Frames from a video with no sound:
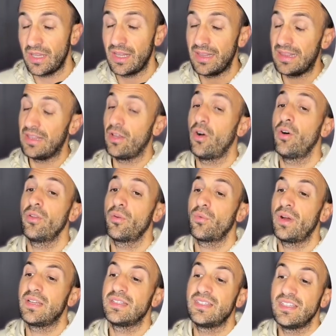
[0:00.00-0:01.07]
and
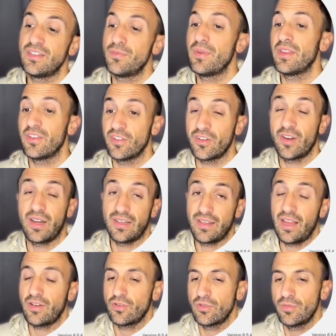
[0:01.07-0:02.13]
otherwise this
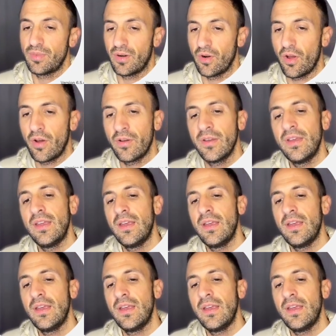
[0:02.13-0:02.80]
like super long.